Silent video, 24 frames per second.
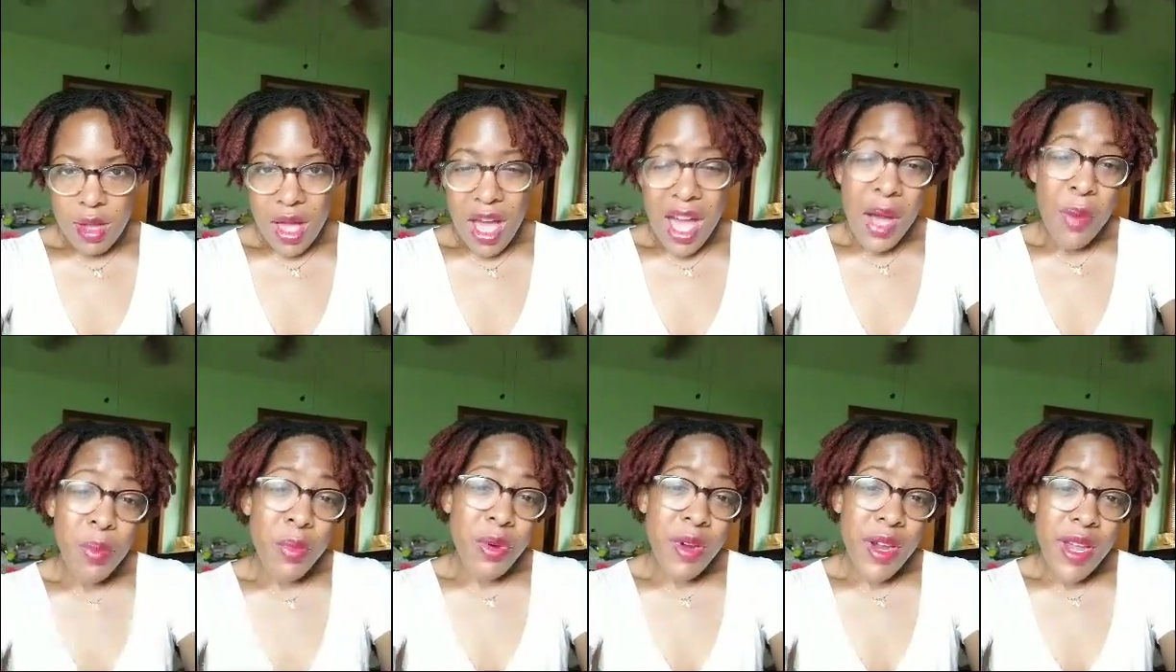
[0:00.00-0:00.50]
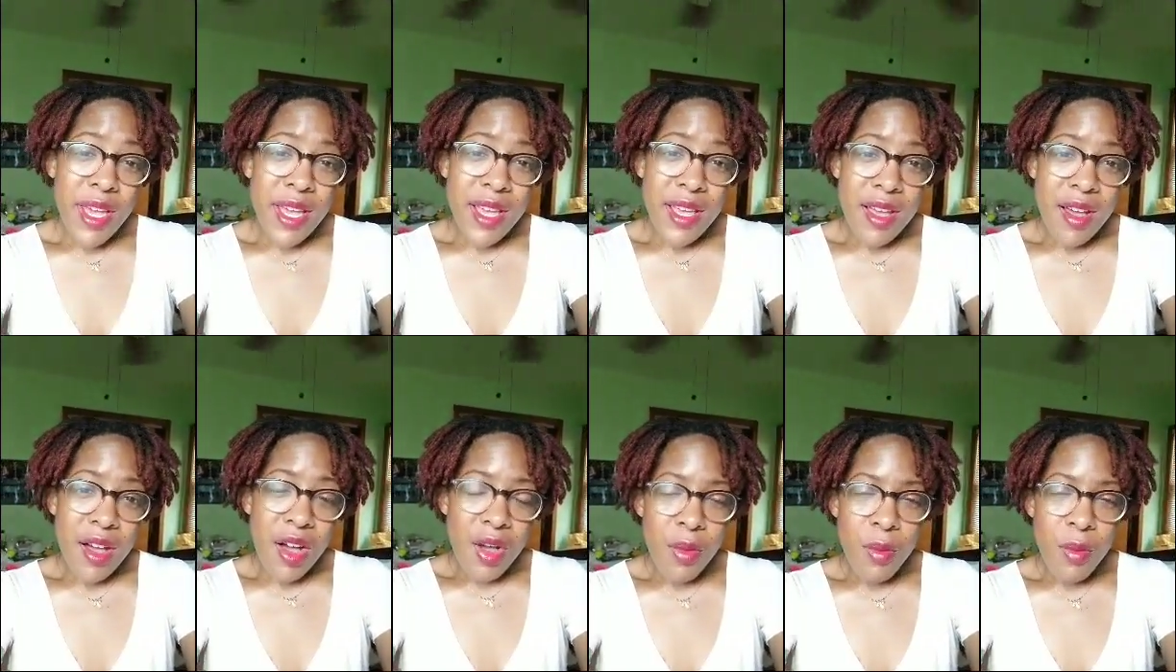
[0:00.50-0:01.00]
ombre
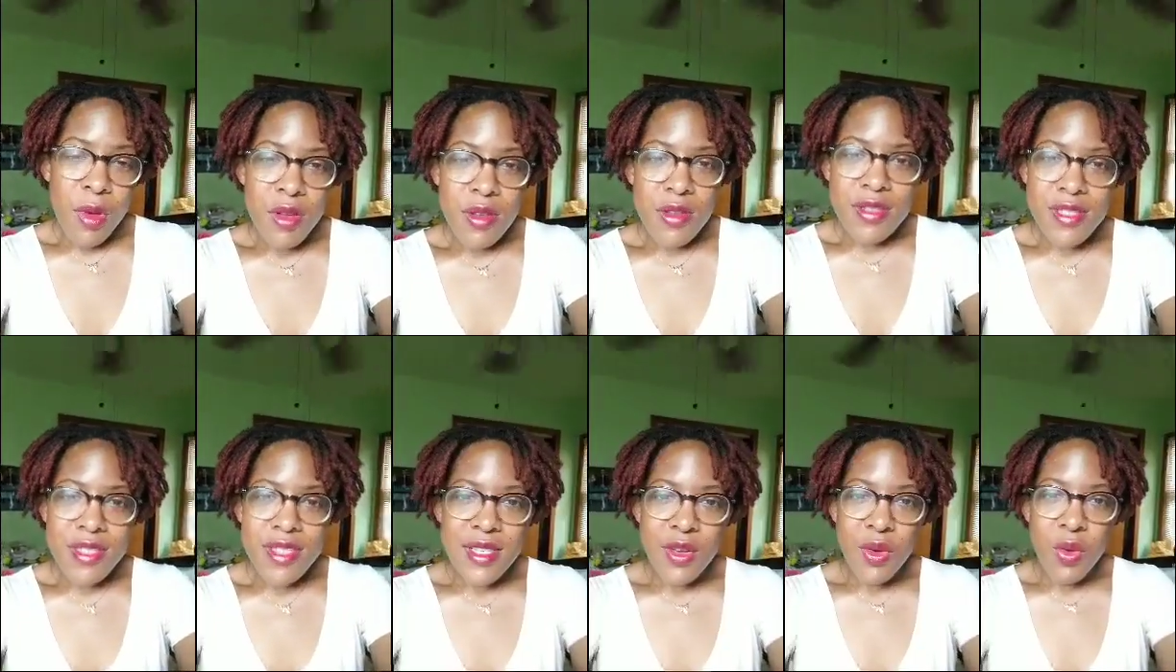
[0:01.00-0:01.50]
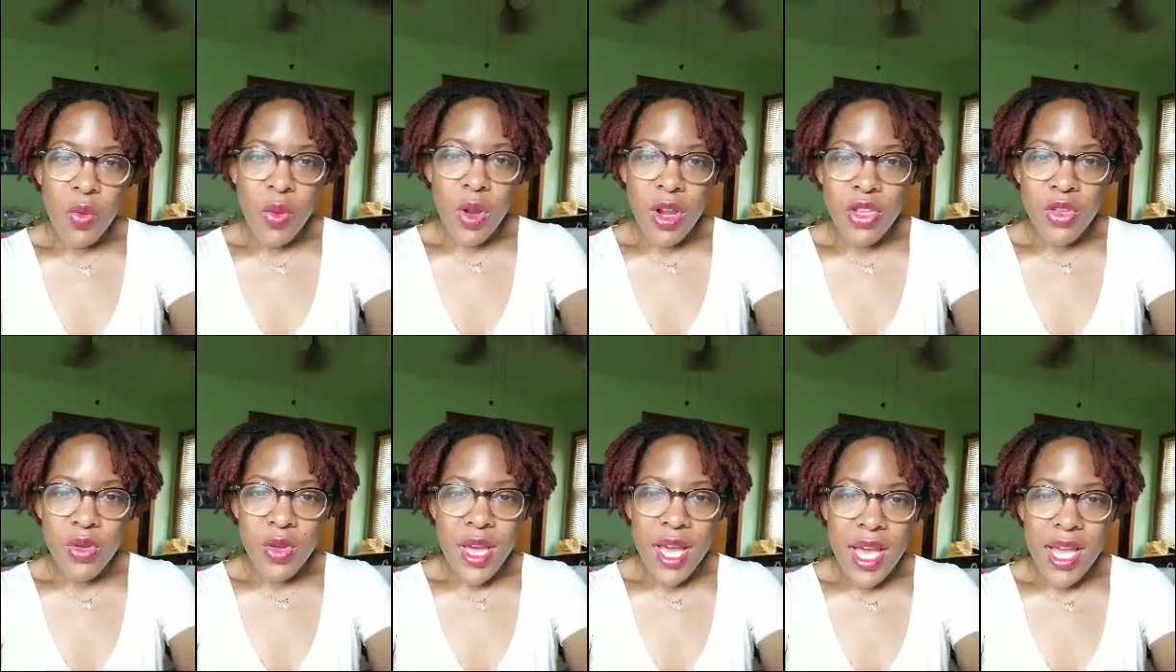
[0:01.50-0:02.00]
almost, where
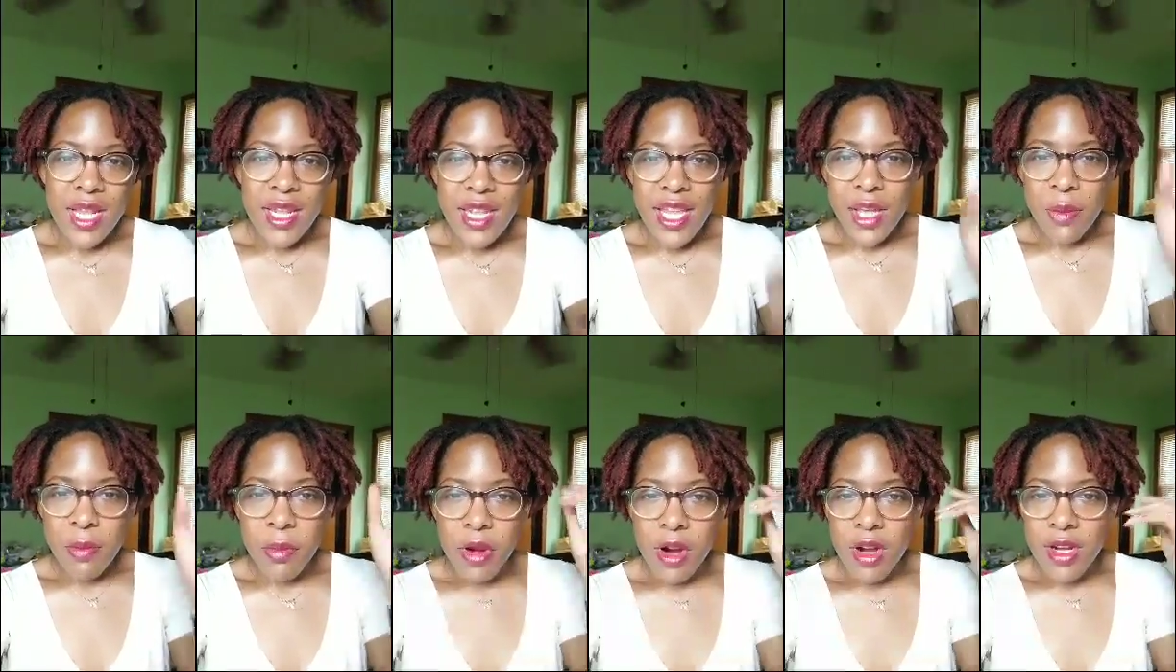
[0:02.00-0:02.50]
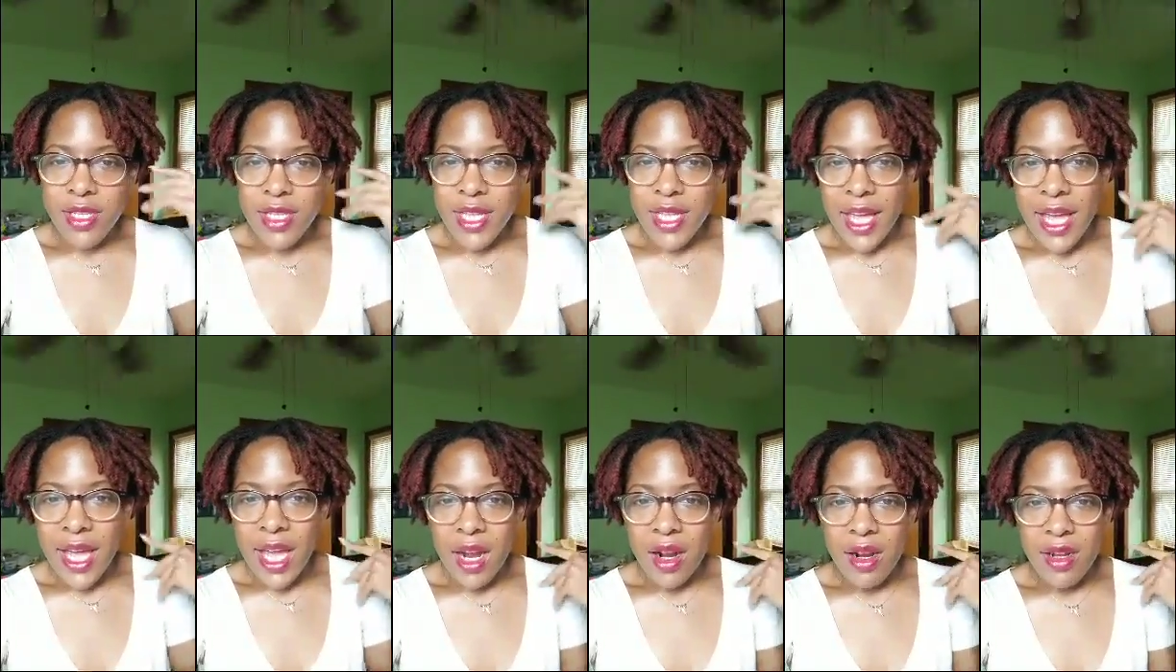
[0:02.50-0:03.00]
you kind of like part the
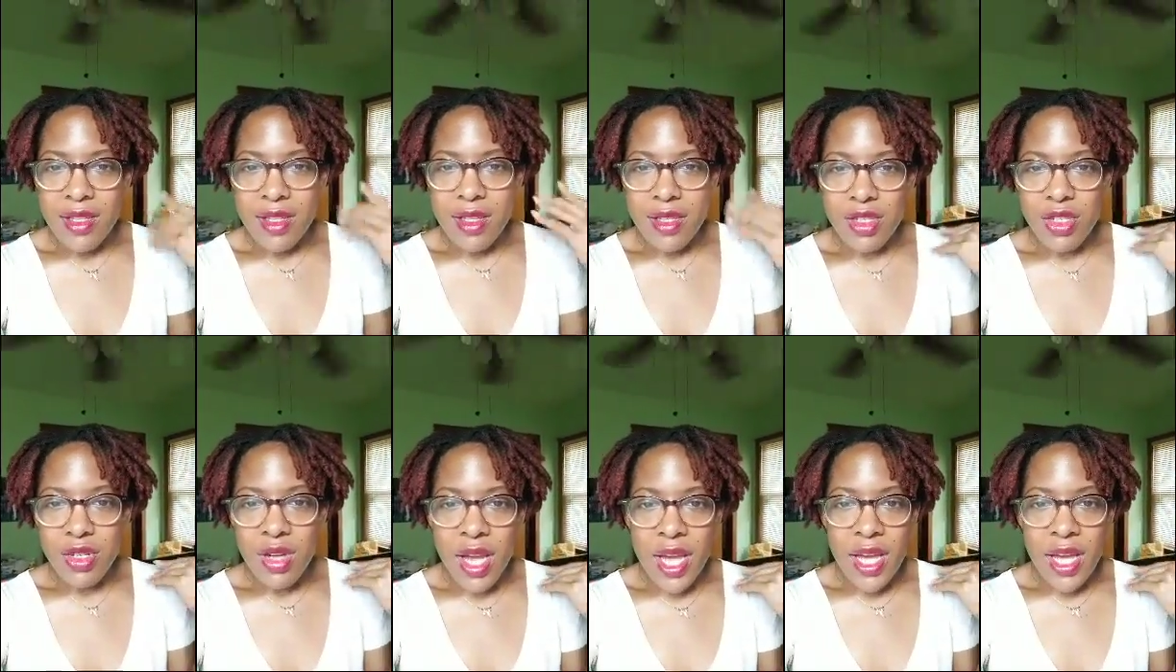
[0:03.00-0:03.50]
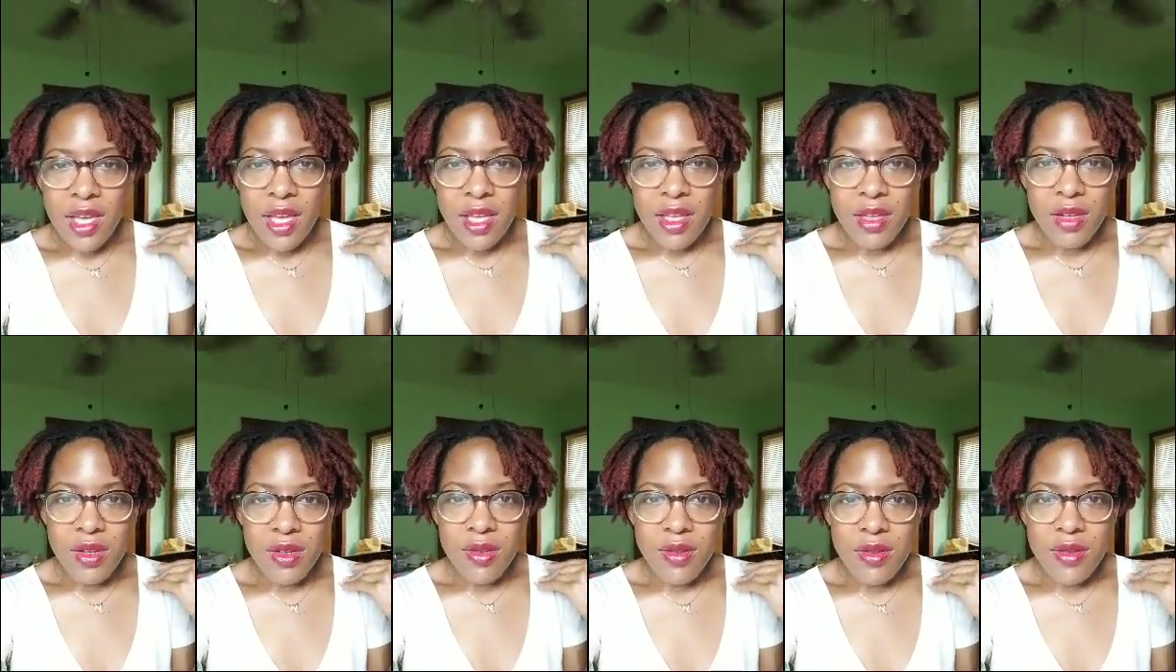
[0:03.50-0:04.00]
hair into
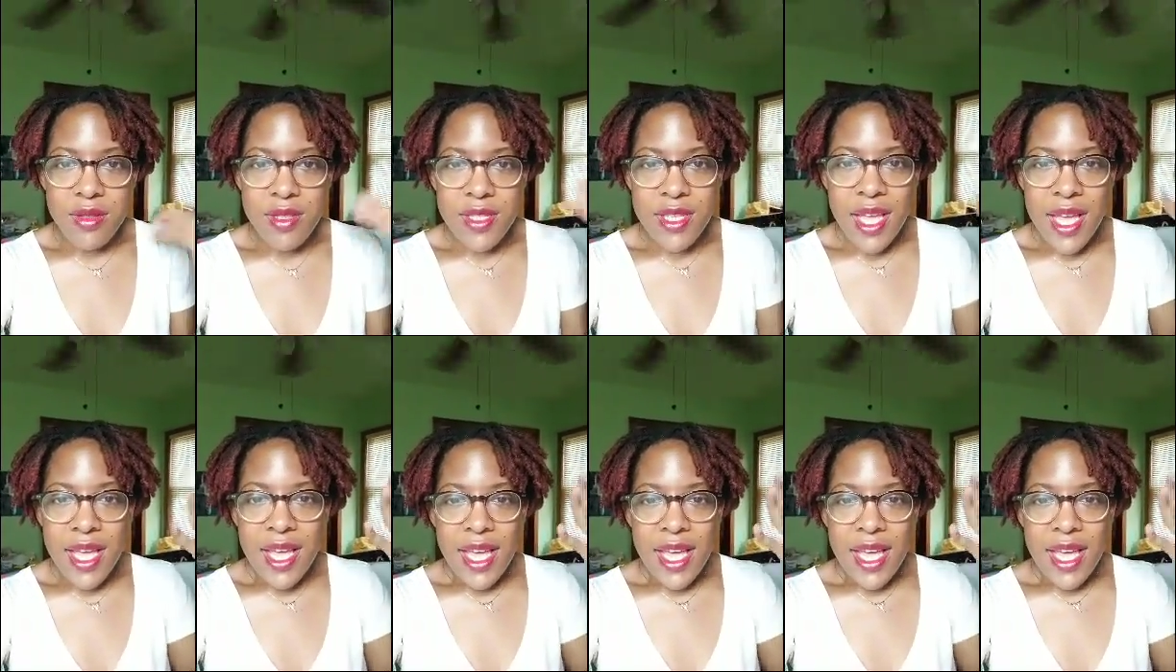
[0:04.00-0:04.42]
triangles